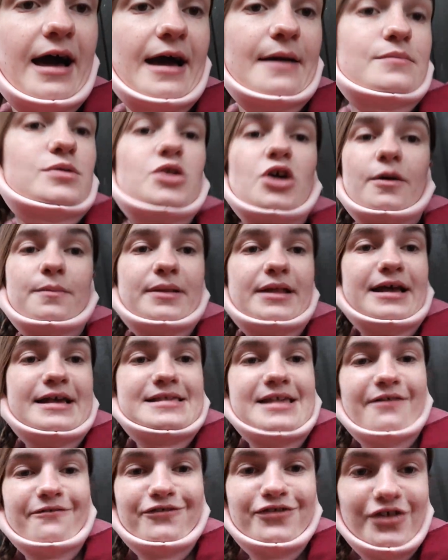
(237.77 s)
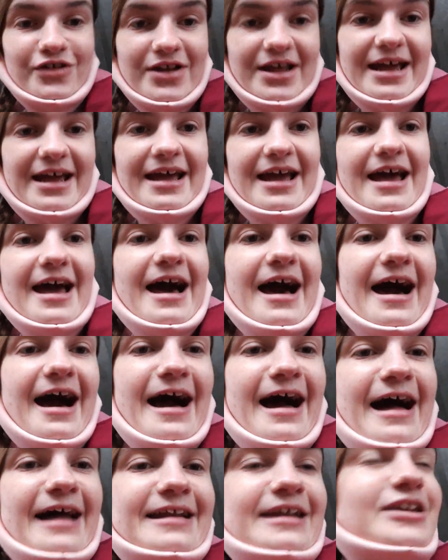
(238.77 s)
I'm so pleased I've done it.
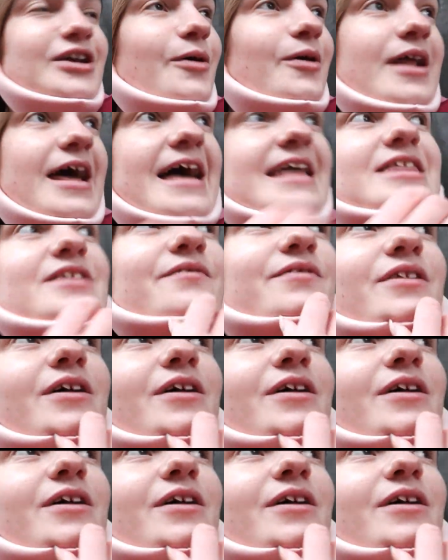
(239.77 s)
And I don't want to end the